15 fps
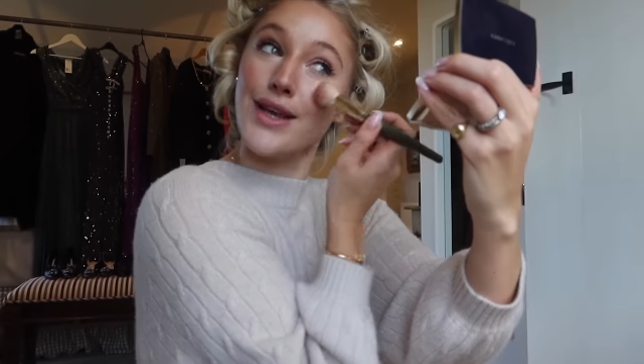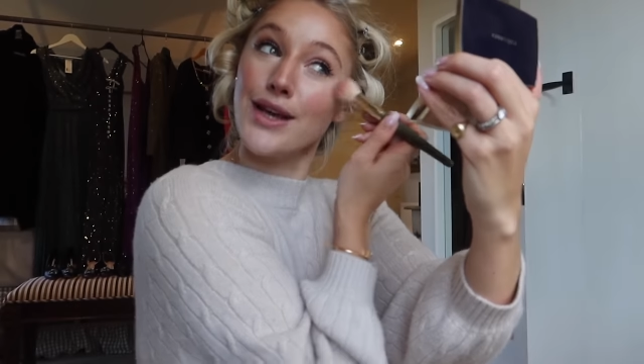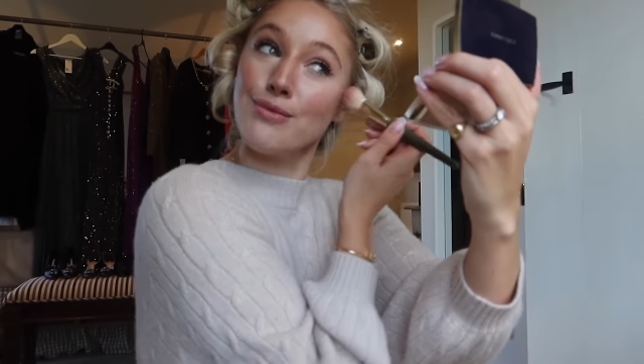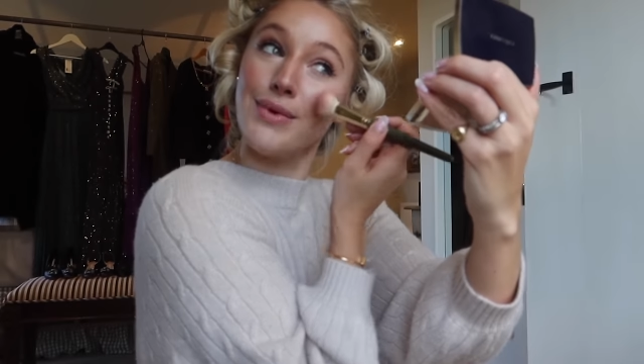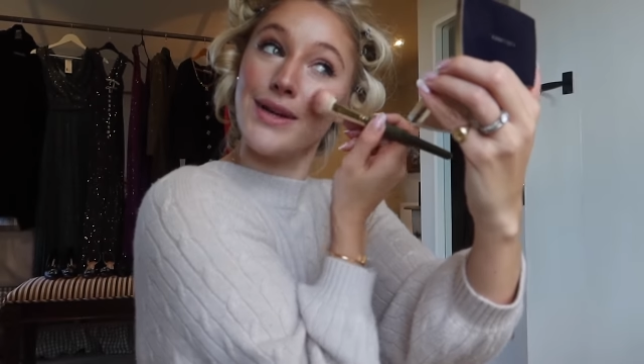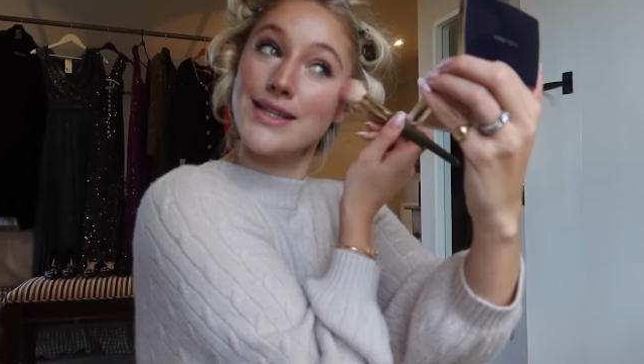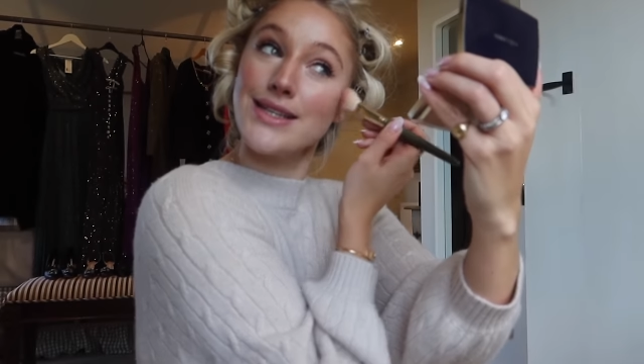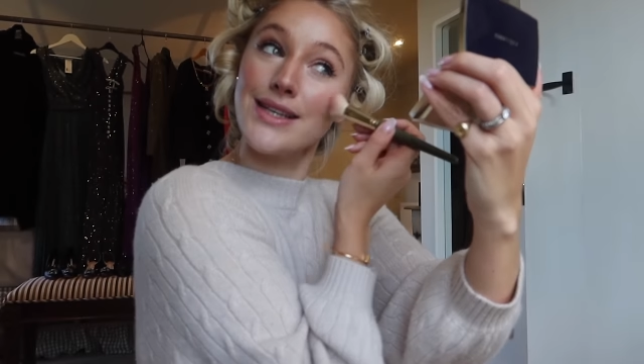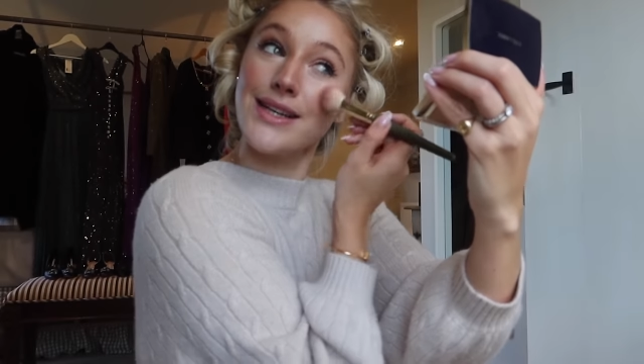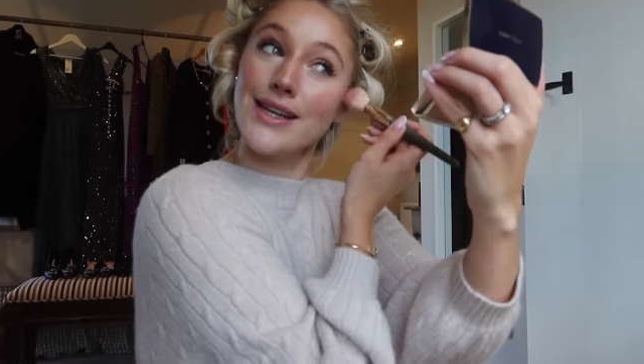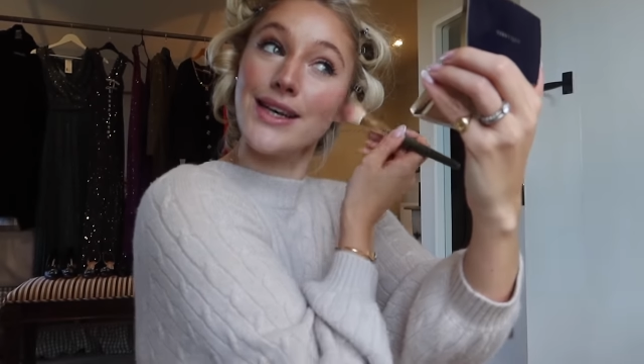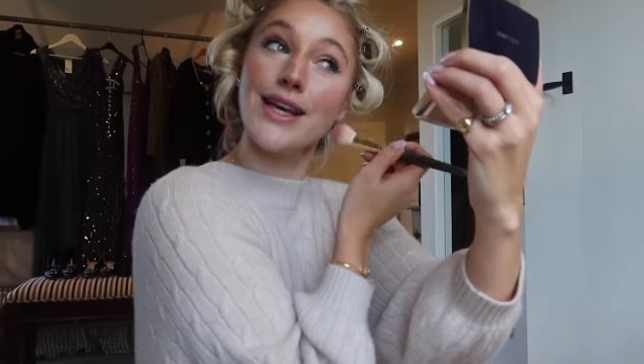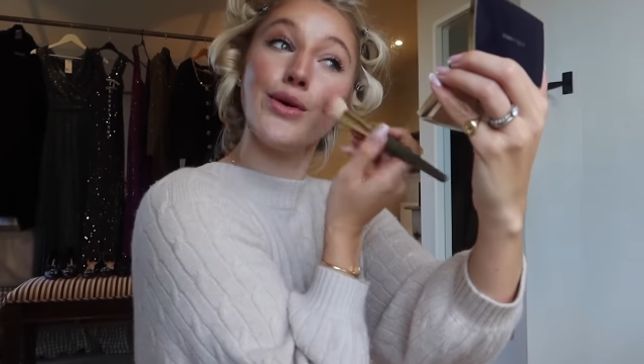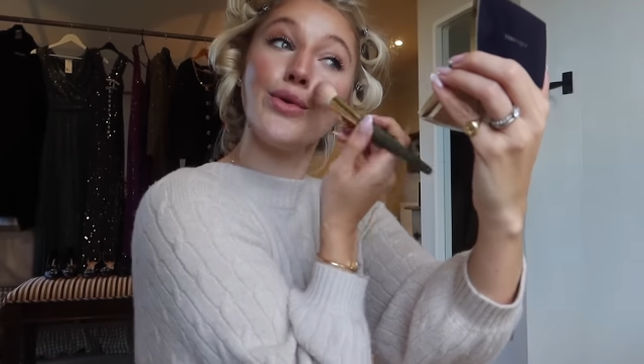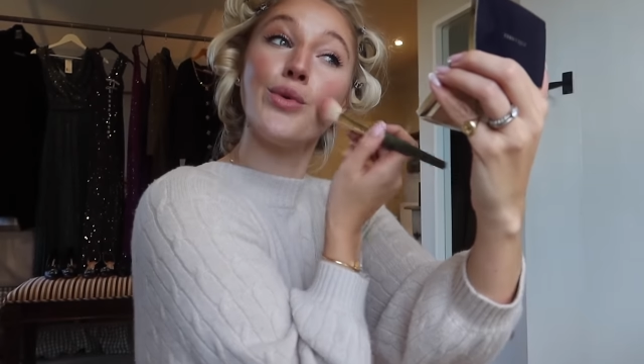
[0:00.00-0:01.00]
And basically
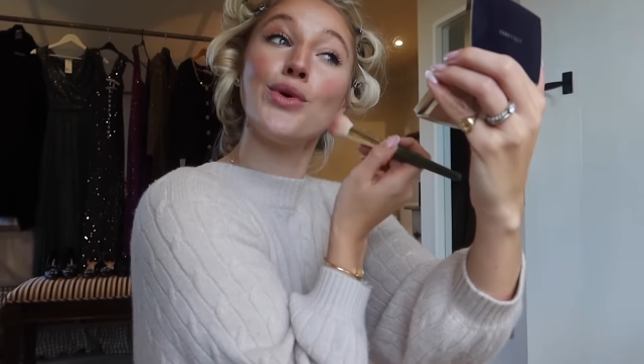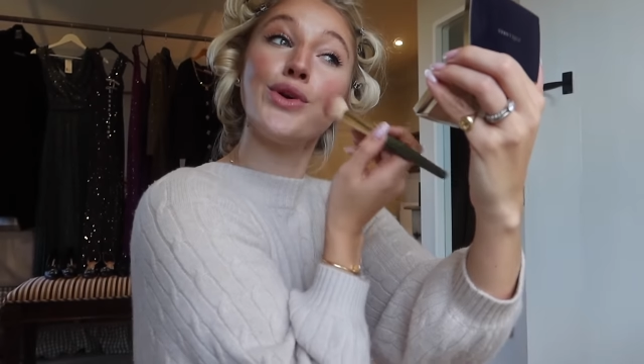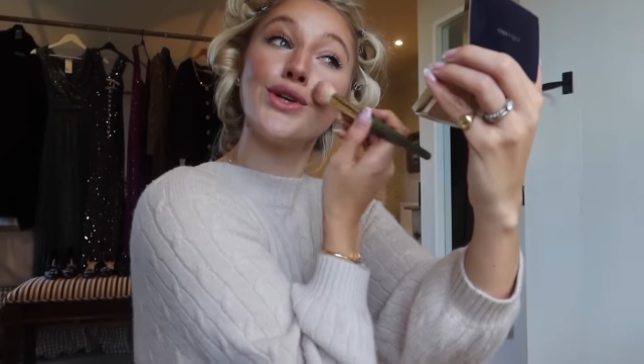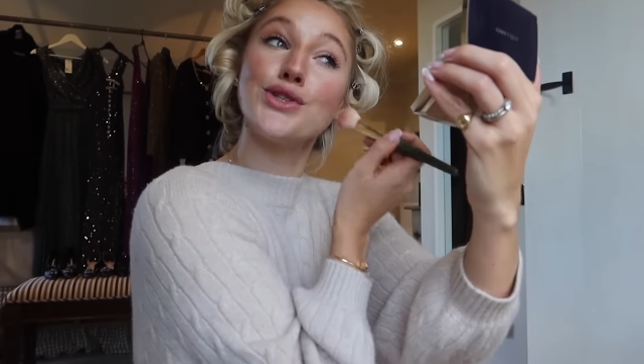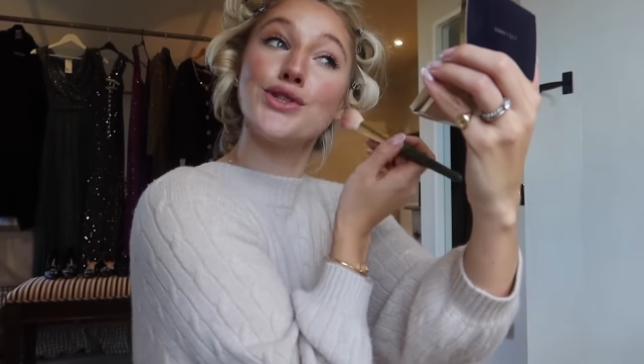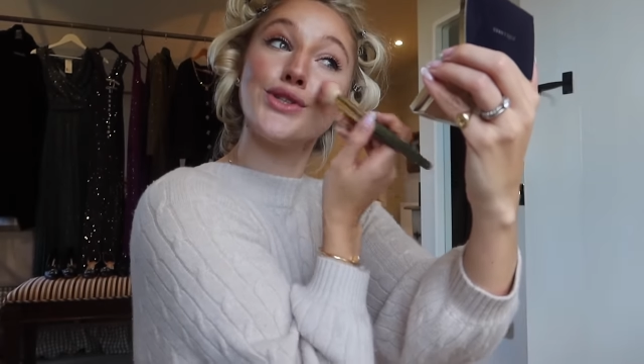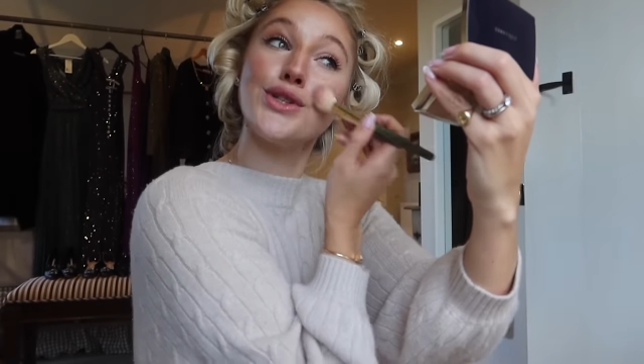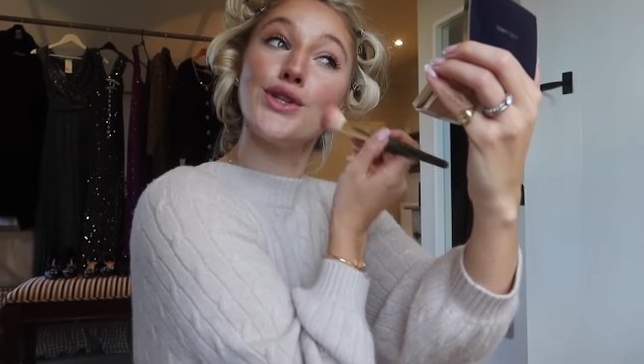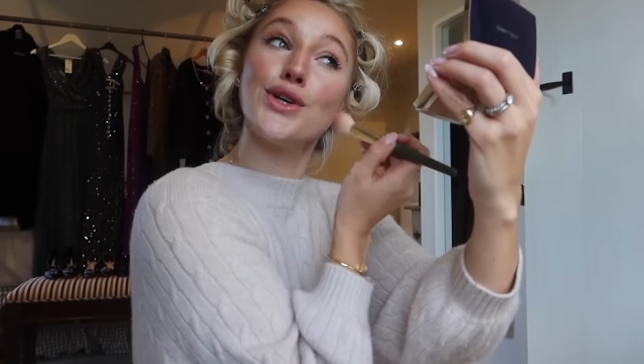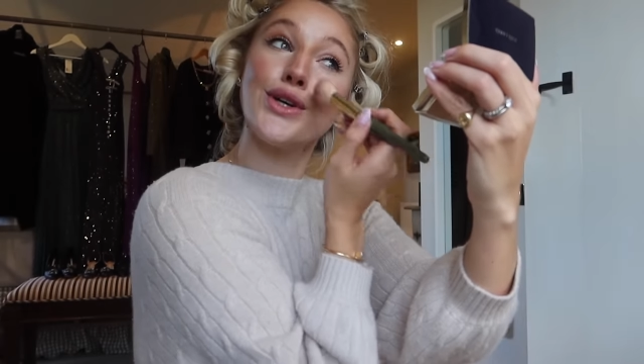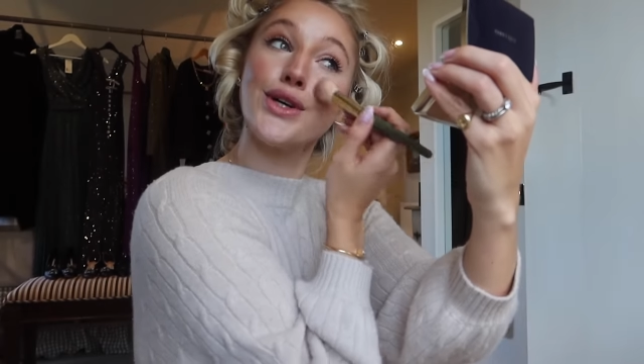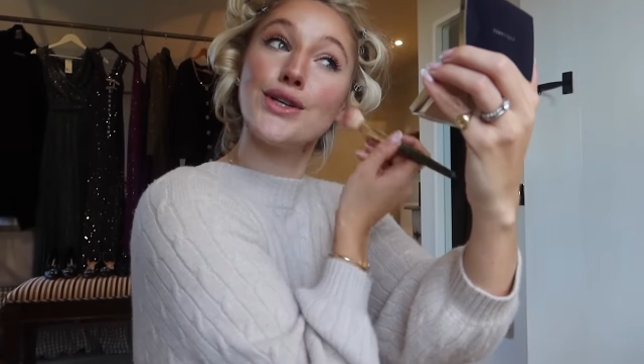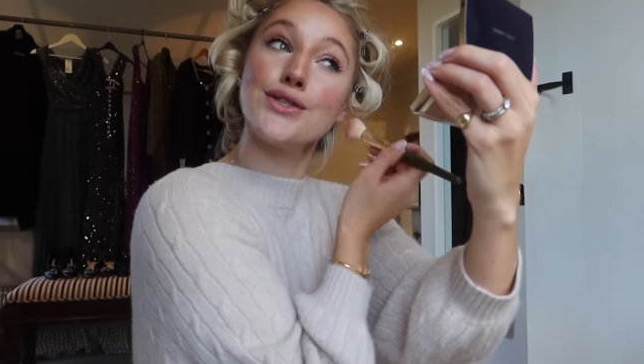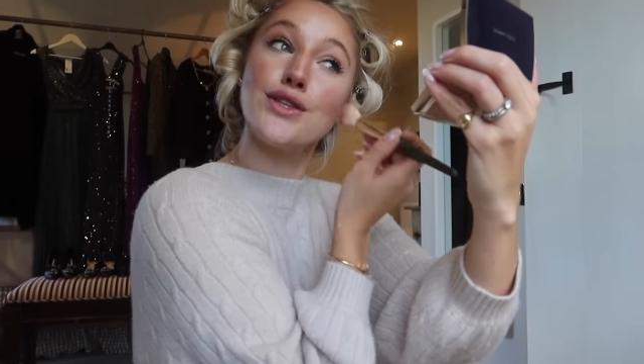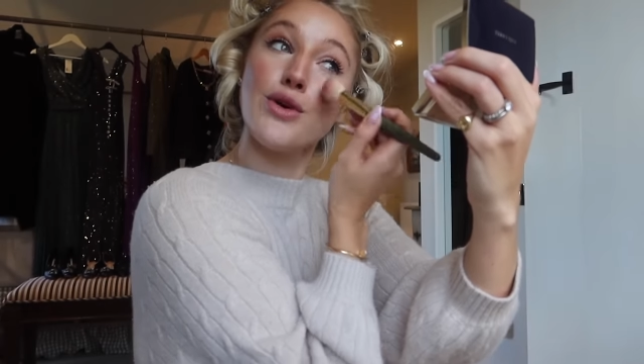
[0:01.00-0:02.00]
here we want to just
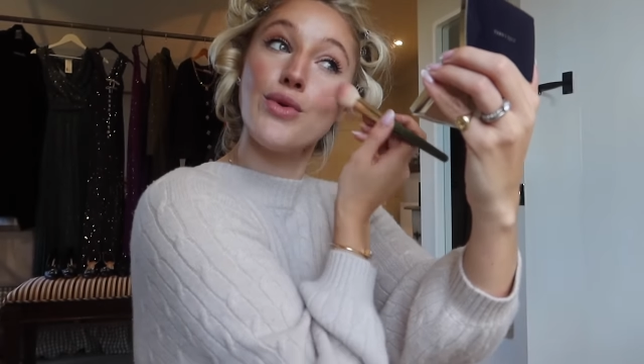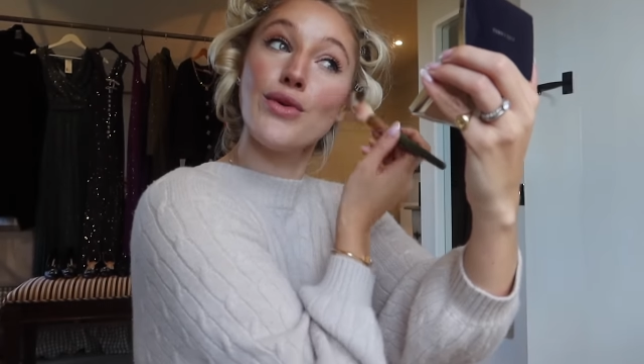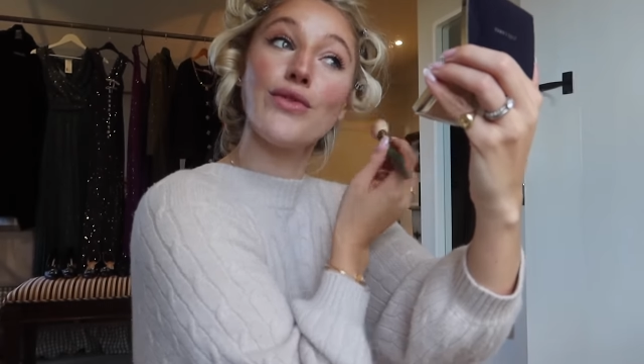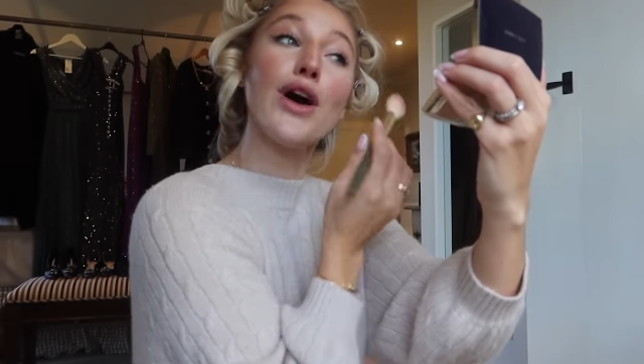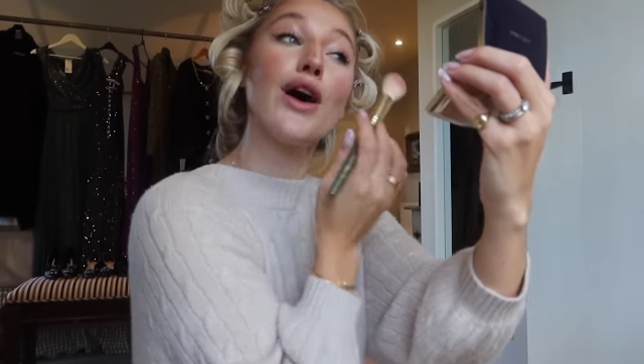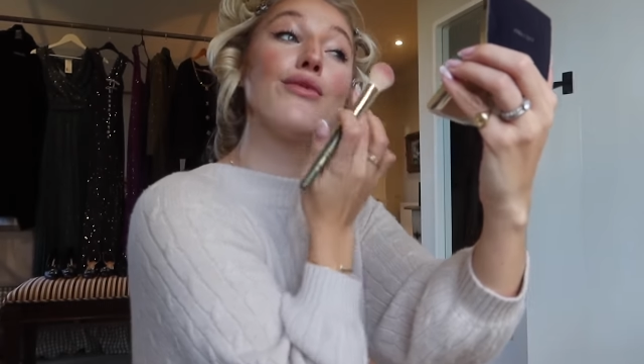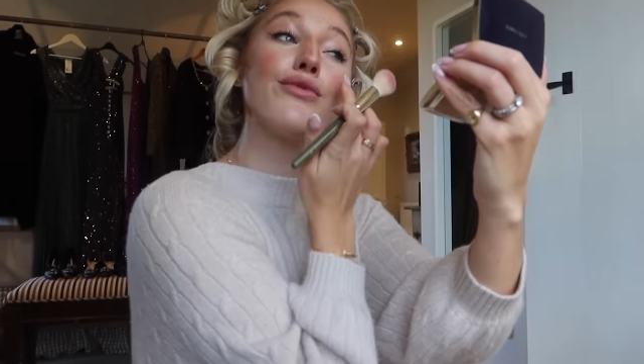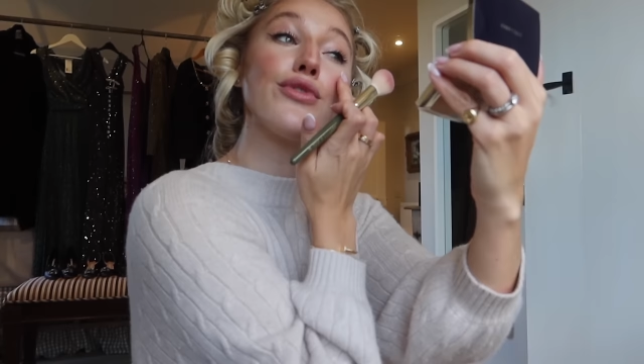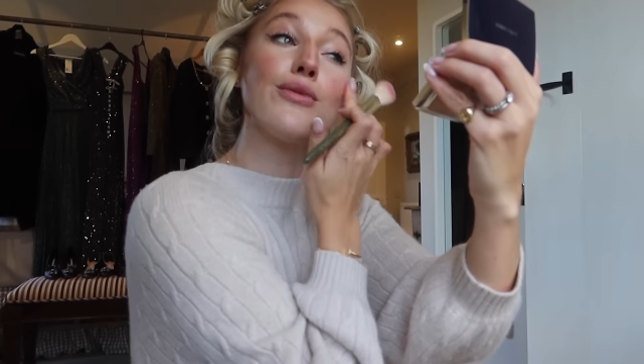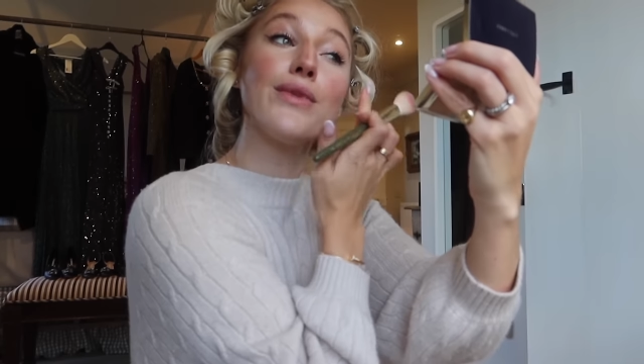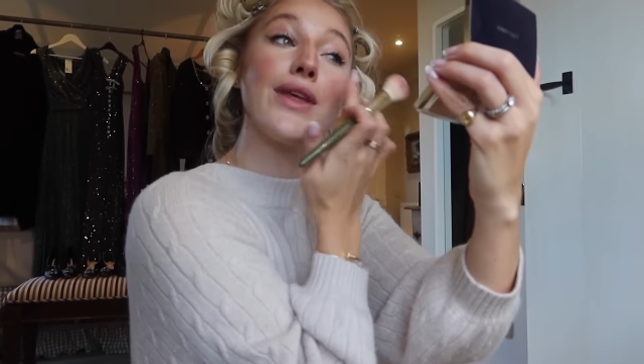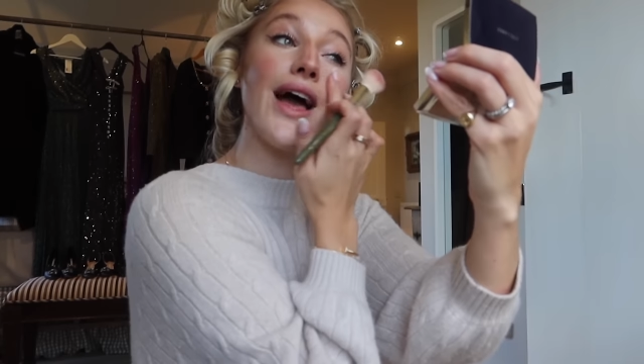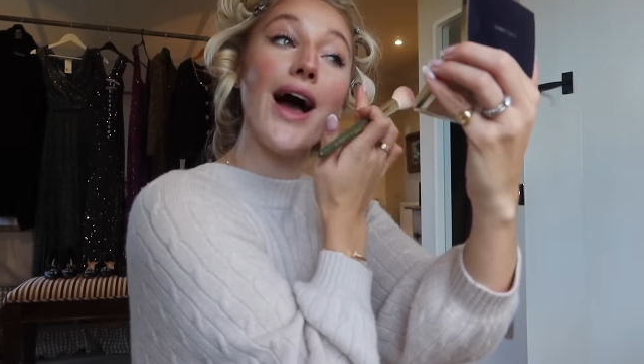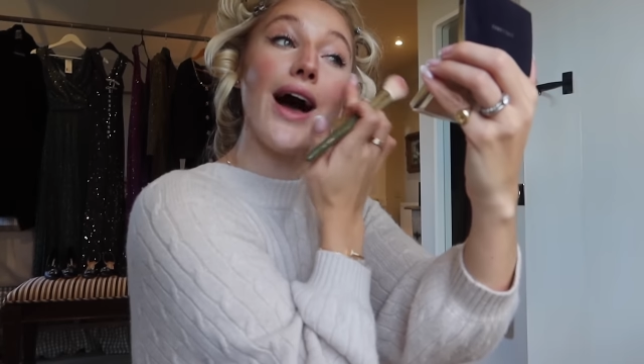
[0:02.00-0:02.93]
look as though we've come from the